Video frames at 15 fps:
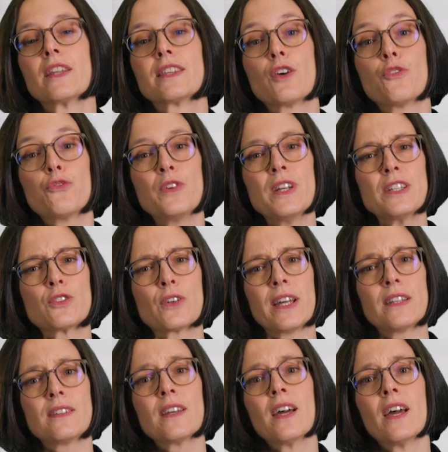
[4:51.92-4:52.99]
The feed
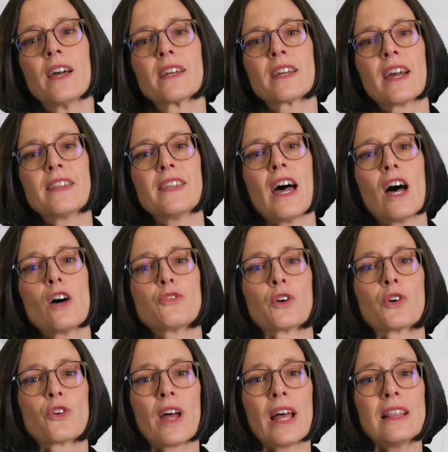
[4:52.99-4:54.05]
rate can have a
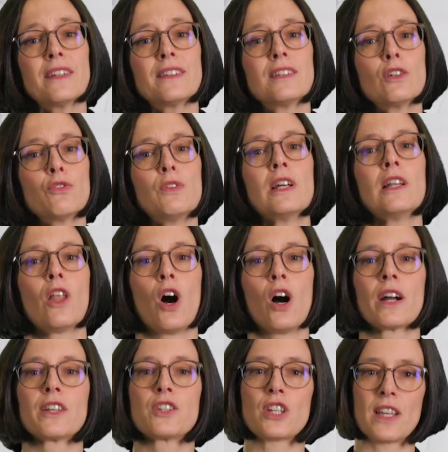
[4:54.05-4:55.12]
relatively
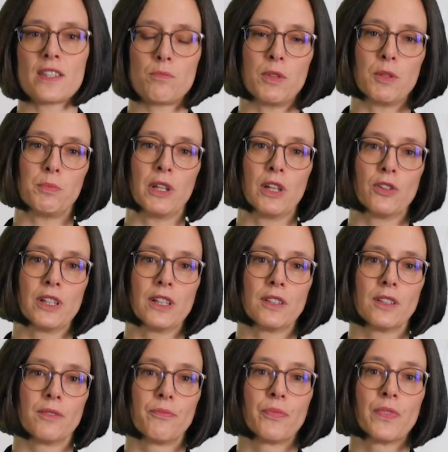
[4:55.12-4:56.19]
long adjustment period.
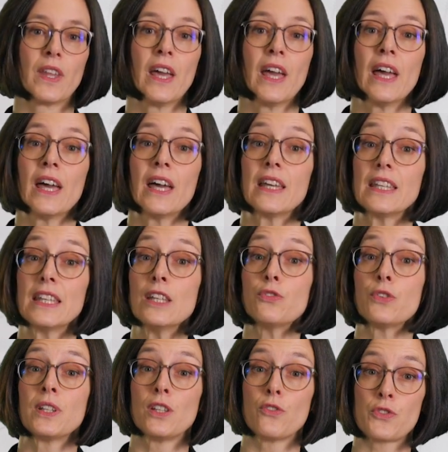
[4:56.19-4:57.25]

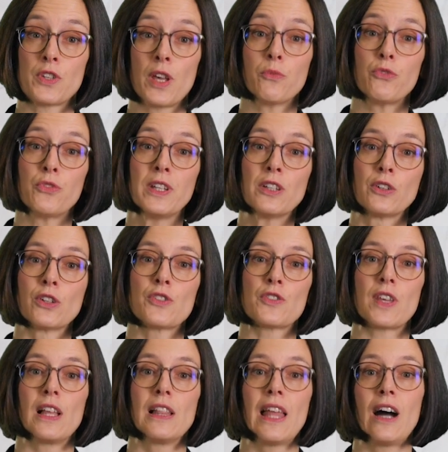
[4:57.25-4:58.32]
Even if some feeders
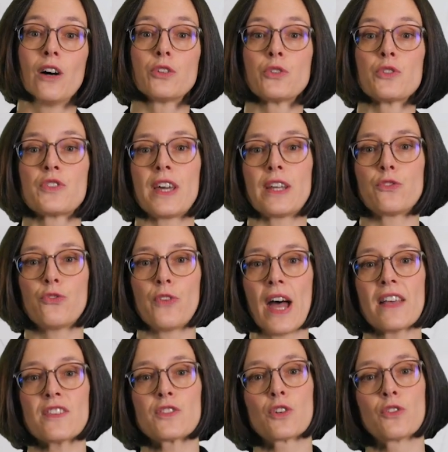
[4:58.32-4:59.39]
allow to set
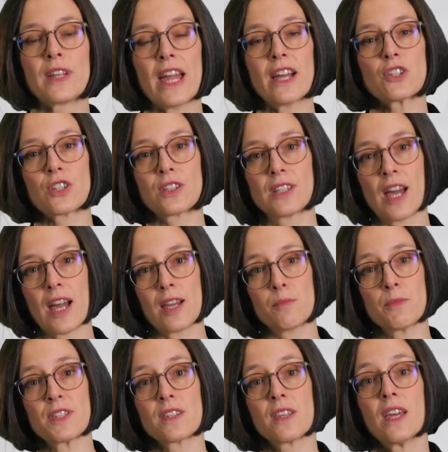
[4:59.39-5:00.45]
faster reaction
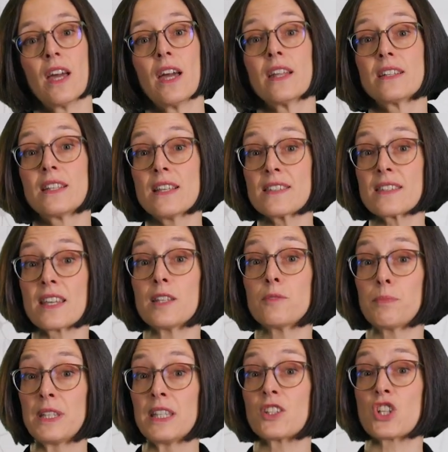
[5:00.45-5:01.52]
times, this can
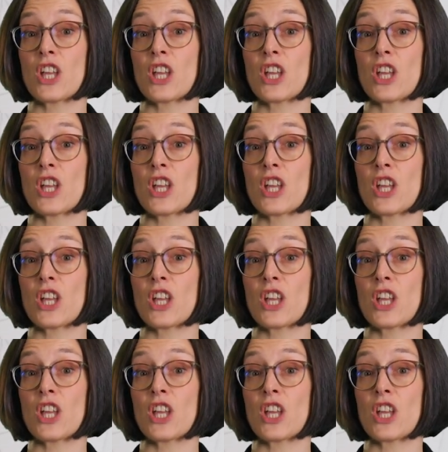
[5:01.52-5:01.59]
be a